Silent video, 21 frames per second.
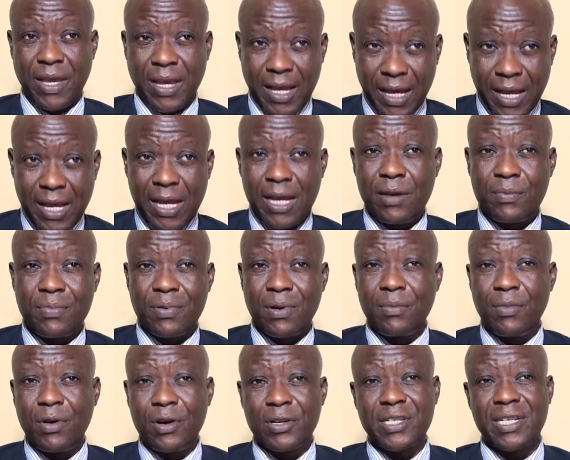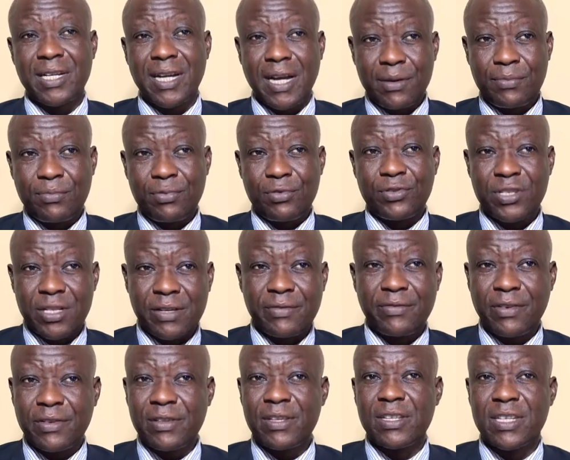in promoting and pushing
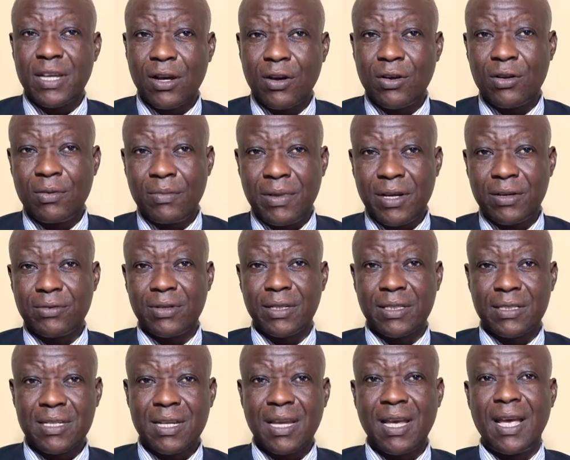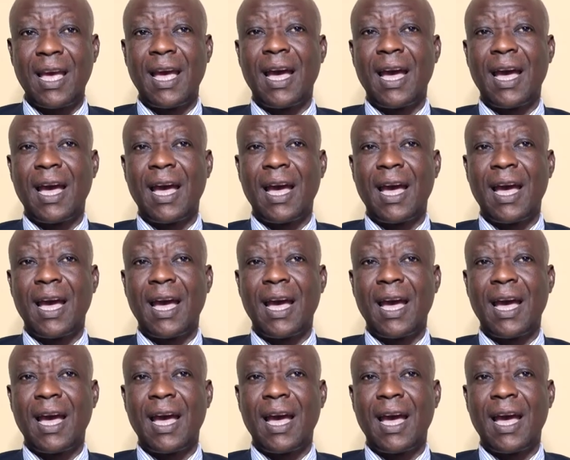for this econometrics.